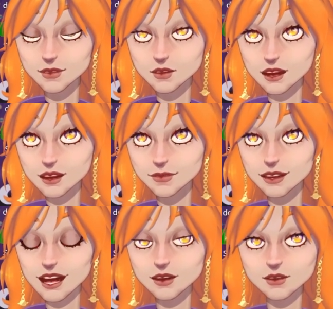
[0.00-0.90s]
because
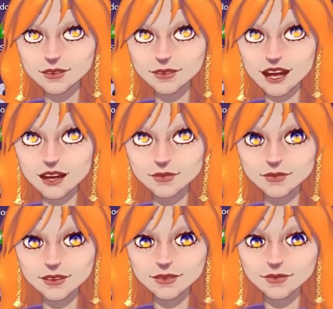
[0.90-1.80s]
I
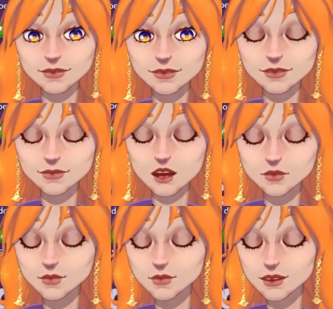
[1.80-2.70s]
received the
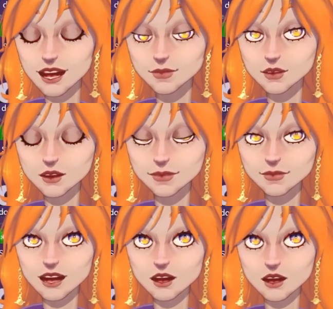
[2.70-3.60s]
code for the game from the
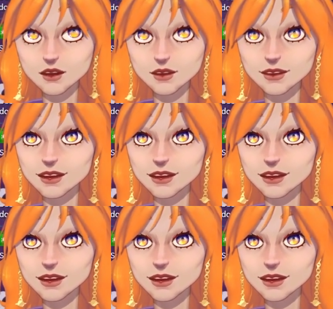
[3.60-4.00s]
developer.